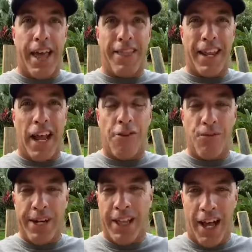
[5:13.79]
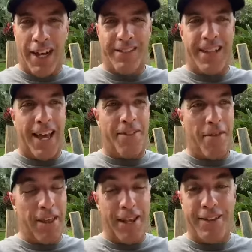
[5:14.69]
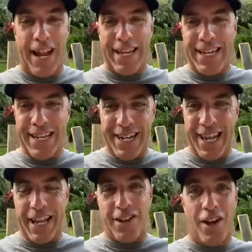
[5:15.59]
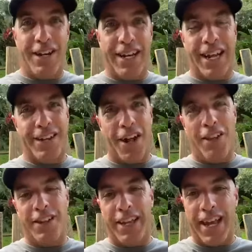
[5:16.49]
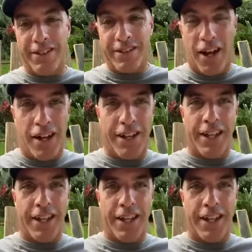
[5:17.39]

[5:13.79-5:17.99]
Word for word: And then I realize that the things that I needed to get done didn't get done. The day is done.